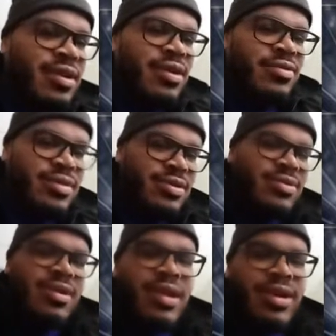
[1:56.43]
you know
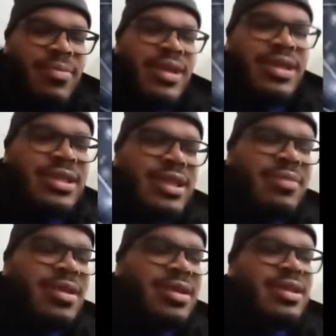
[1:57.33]
do a little bit of
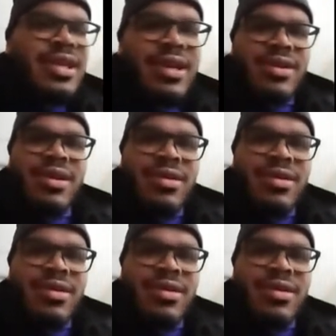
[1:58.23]
summons and then you